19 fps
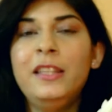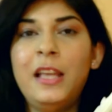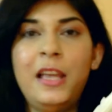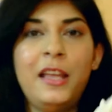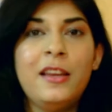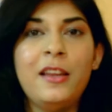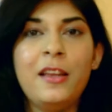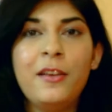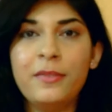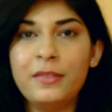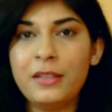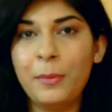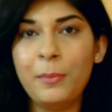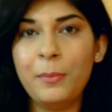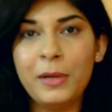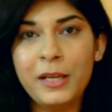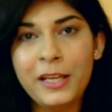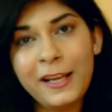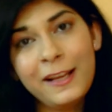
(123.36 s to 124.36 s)
then if
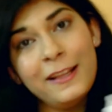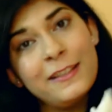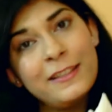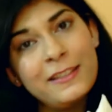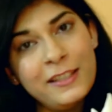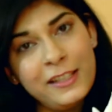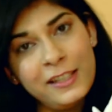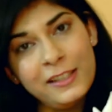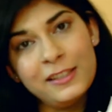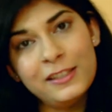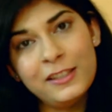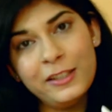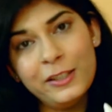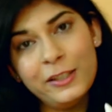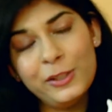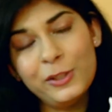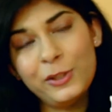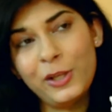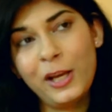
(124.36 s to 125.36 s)
somebody else needs
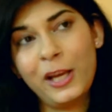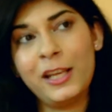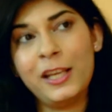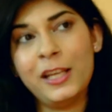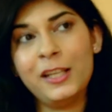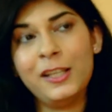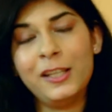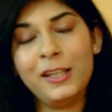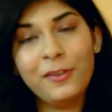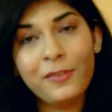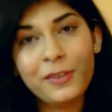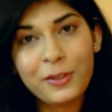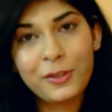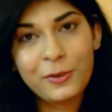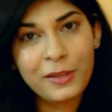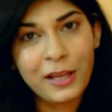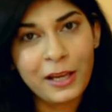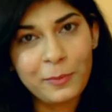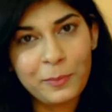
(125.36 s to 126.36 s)
it, so I can give it
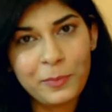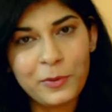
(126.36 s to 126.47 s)
to that